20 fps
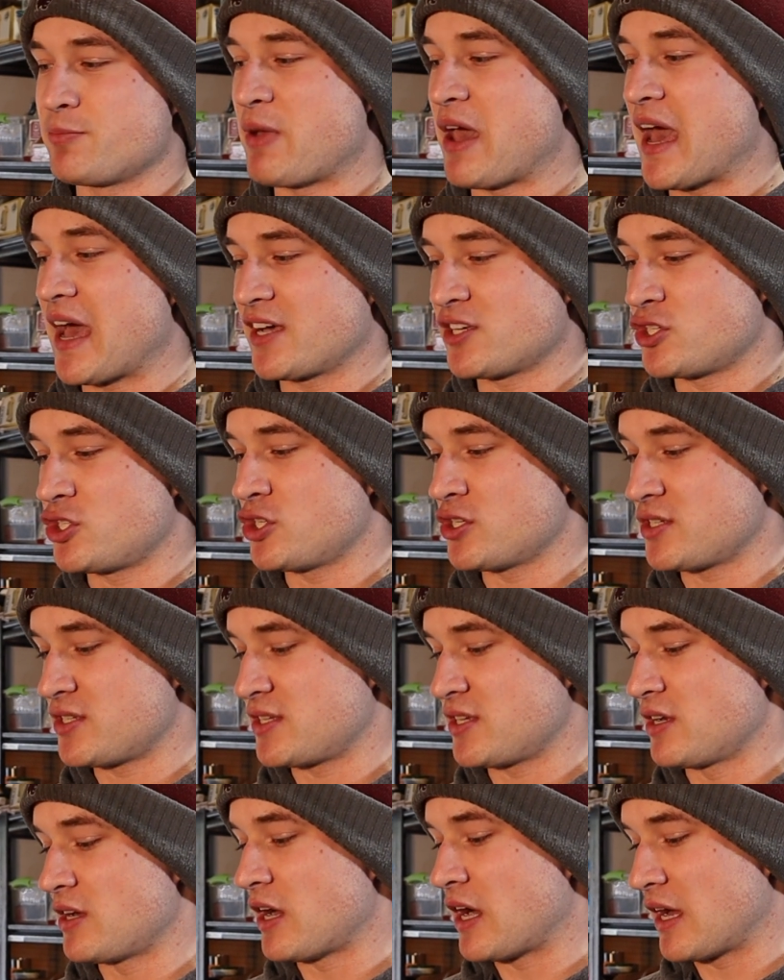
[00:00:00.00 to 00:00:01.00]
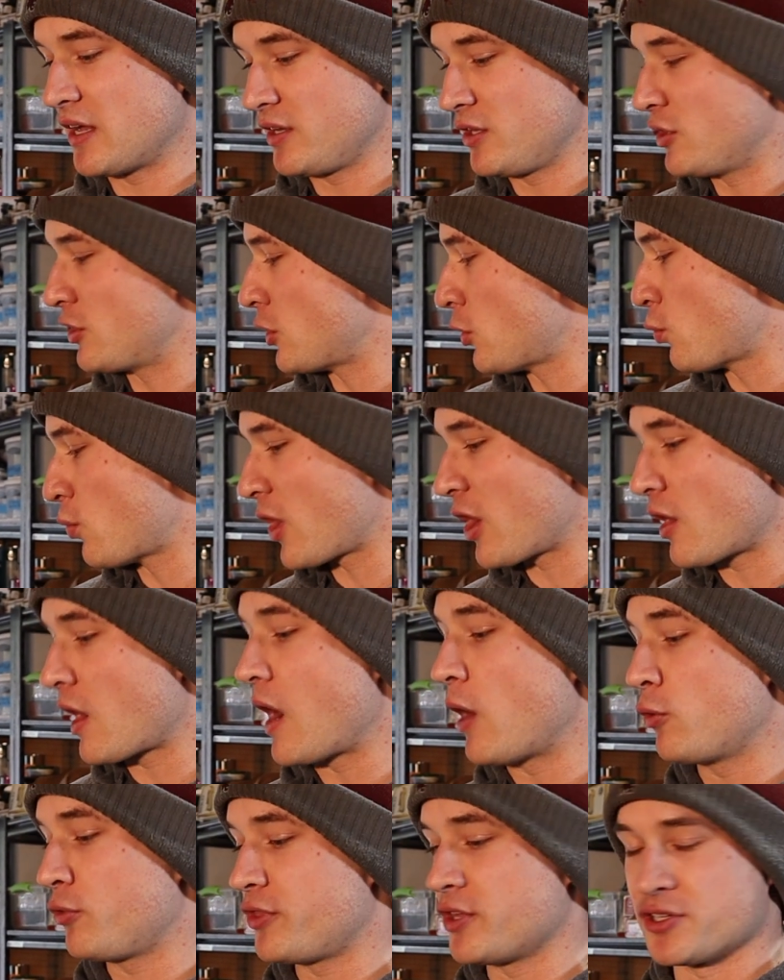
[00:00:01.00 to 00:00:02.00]
max, just to not, wear
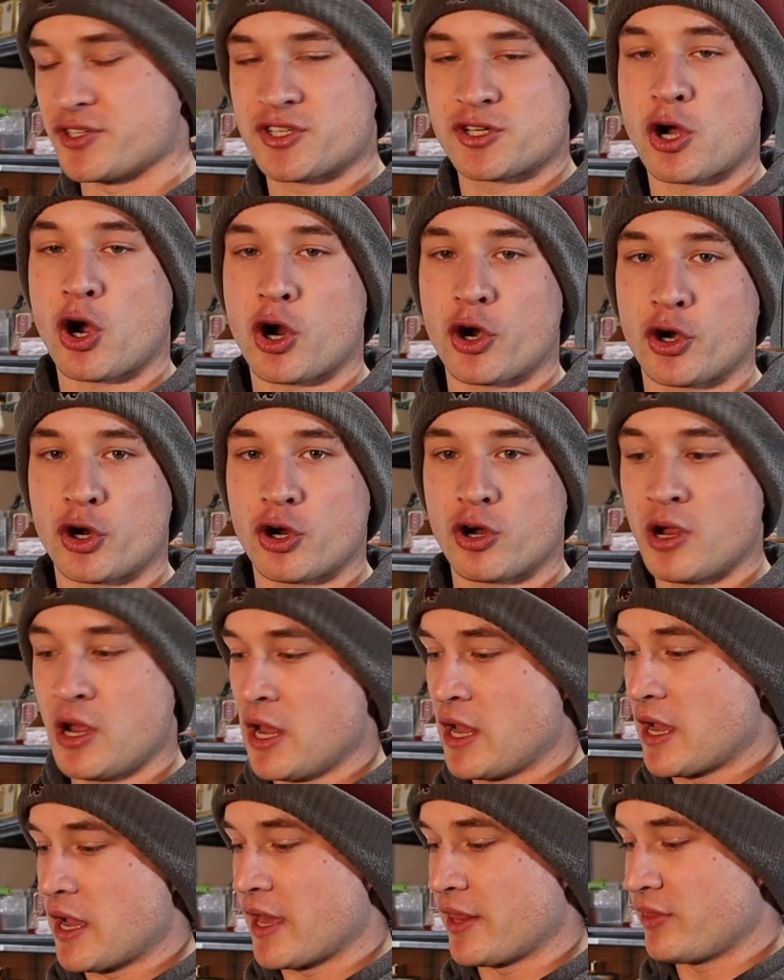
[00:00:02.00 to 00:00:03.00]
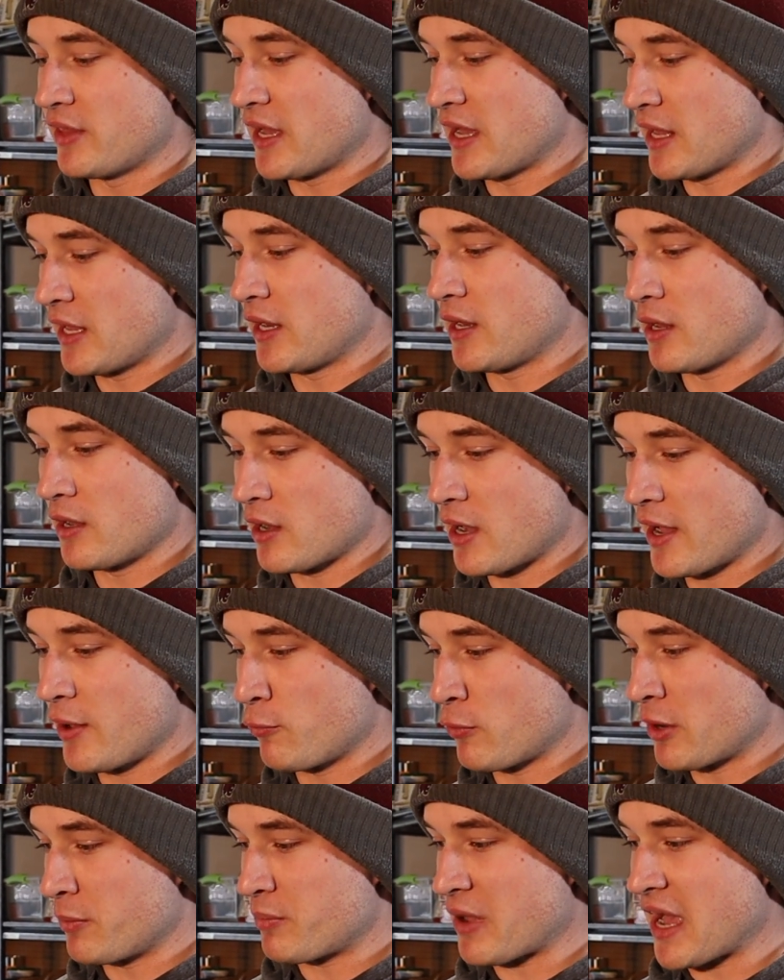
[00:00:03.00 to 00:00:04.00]
out the starter. And then I
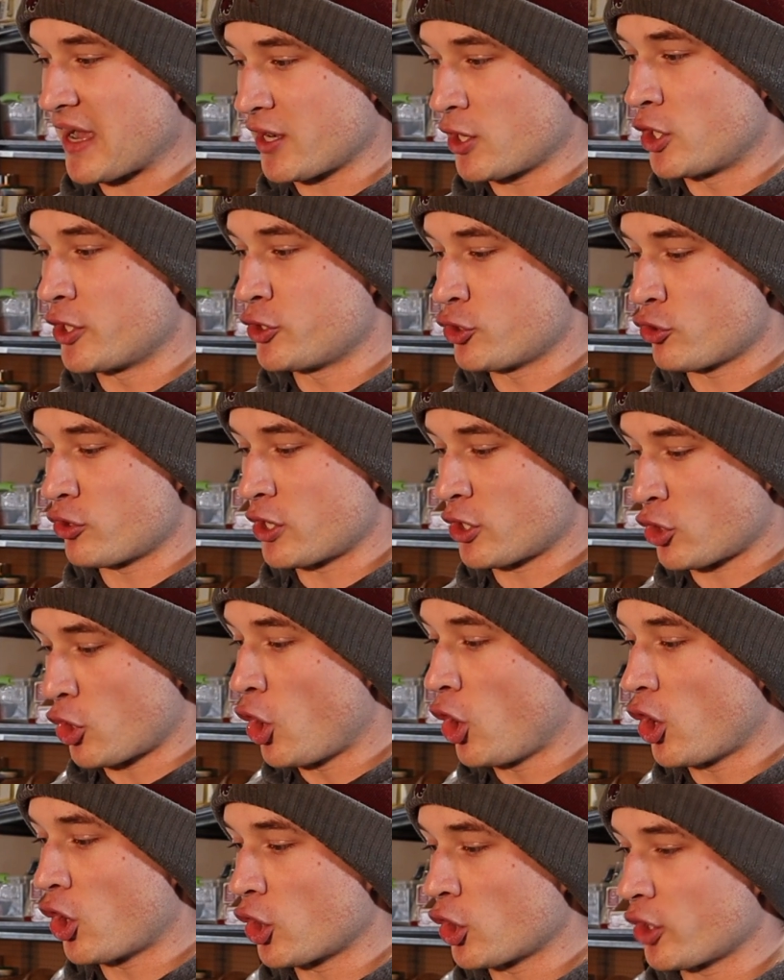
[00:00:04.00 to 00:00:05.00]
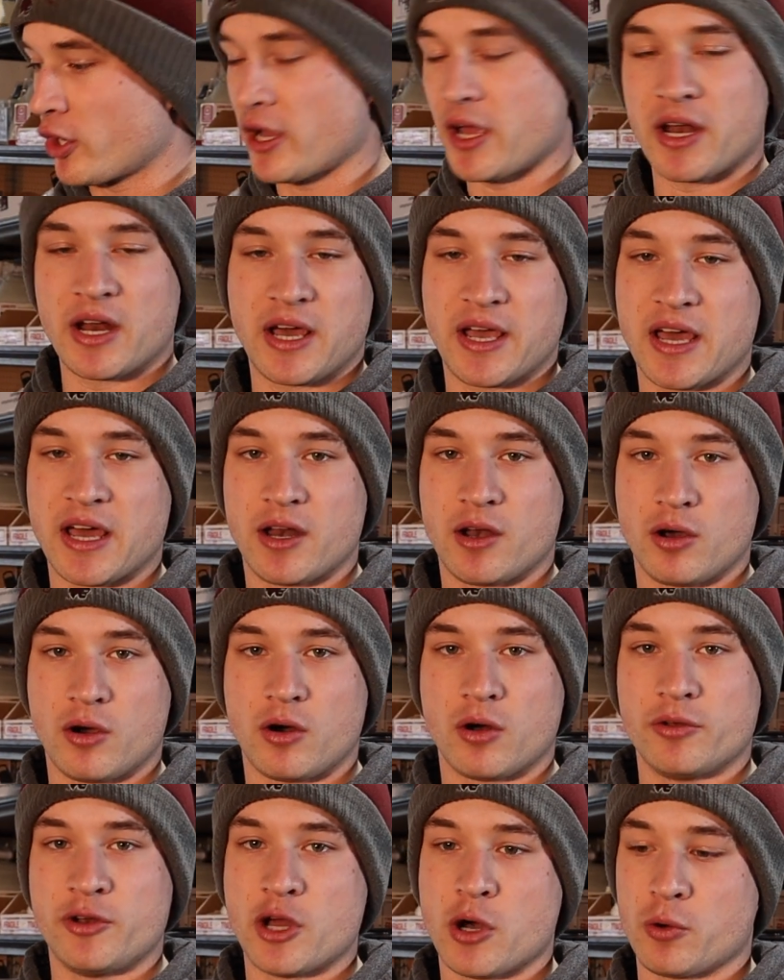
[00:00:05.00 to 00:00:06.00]
went back under the car, and I had
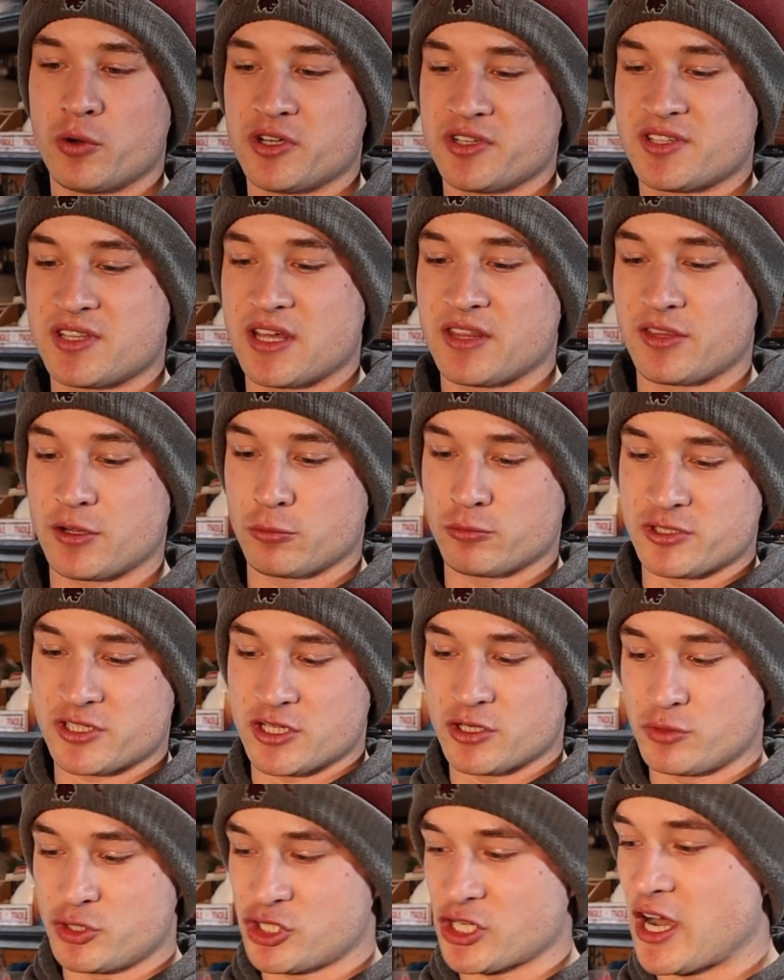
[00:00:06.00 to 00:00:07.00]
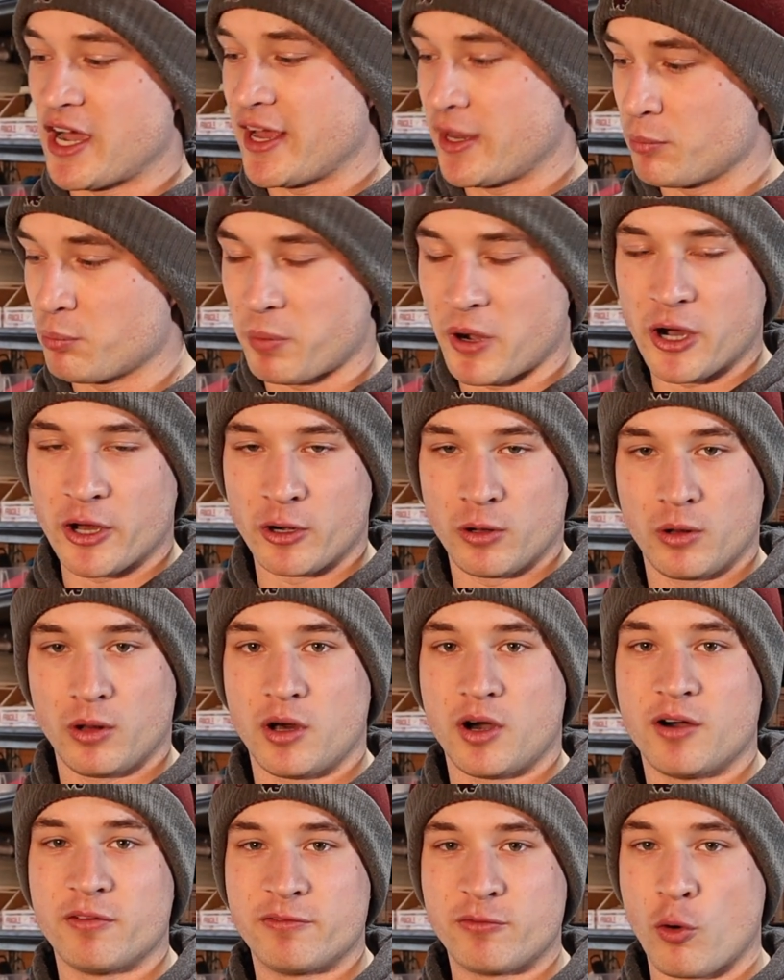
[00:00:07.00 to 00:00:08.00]
noticed that there was a giant
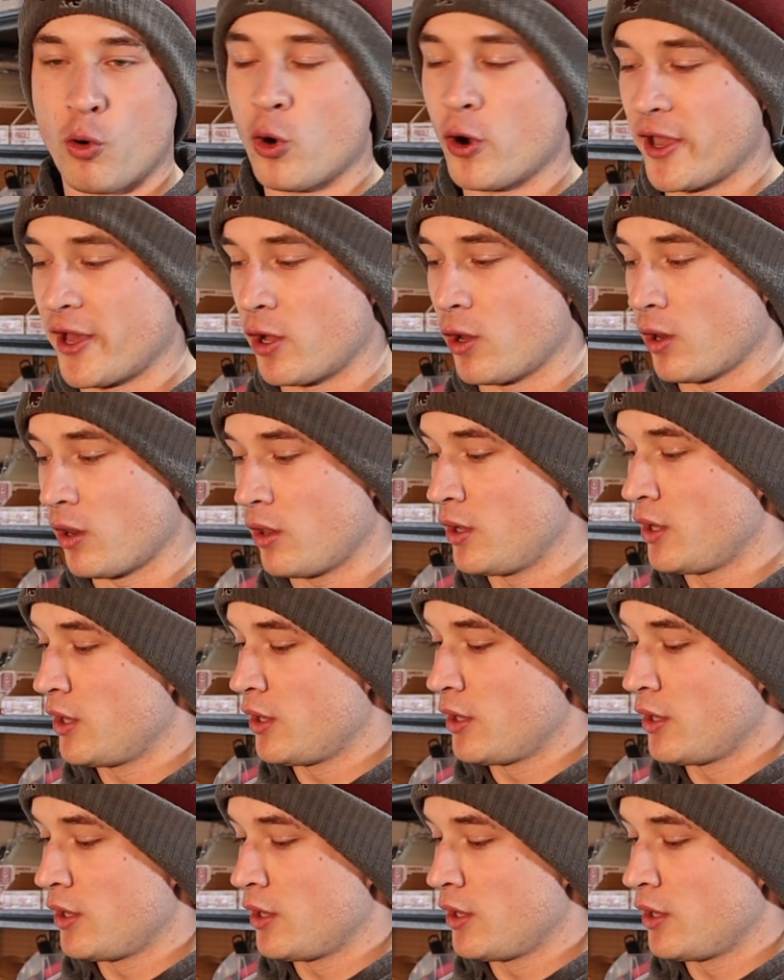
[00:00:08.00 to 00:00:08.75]
puddle of oil